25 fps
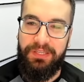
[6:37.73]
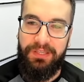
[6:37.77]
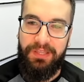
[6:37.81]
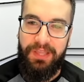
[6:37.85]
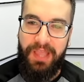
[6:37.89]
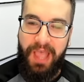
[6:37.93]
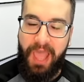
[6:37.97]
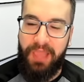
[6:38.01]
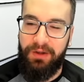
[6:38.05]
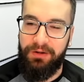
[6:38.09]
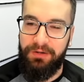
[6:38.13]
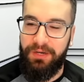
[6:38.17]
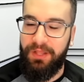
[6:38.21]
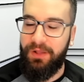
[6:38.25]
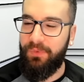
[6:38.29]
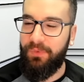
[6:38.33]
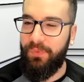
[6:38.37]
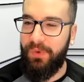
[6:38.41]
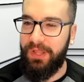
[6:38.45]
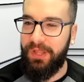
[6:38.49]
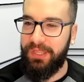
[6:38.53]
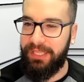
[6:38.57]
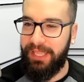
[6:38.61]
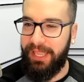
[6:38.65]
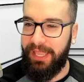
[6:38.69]
I don't know
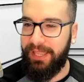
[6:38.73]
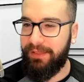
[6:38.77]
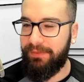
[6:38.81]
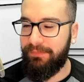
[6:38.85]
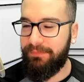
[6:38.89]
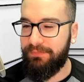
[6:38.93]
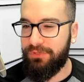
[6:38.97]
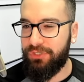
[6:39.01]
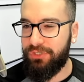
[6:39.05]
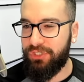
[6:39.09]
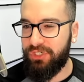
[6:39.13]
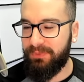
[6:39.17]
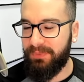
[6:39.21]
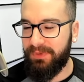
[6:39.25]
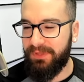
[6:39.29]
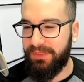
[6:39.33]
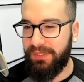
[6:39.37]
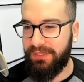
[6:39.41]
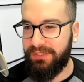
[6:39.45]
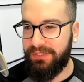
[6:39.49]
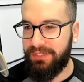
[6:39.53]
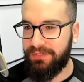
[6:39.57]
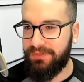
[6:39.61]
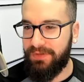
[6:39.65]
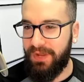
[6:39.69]
what game Schumer
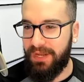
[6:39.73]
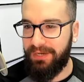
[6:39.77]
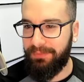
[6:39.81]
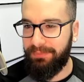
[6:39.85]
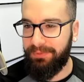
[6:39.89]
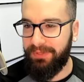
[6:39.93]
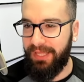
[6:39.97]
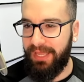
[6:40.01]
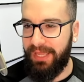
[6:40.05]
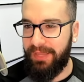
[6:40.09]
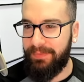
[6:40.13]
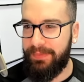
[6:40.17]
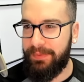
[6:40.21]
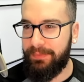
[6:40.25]
thinks he's trying to play.